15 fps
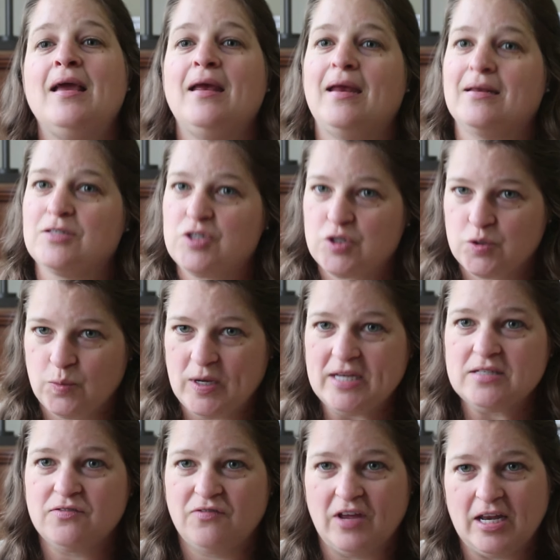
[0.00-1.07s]
and
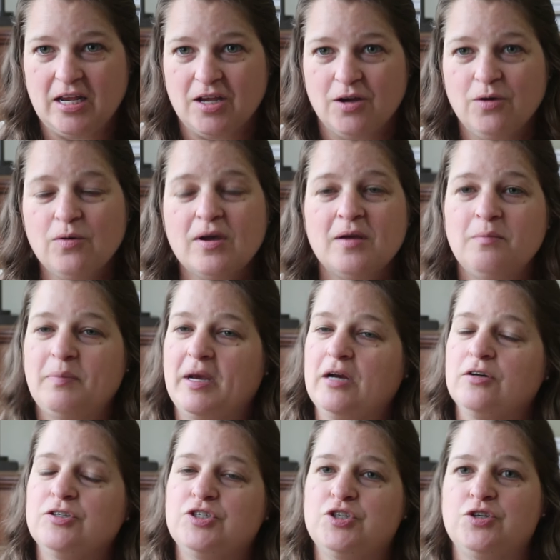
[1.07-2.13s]
sweet video compared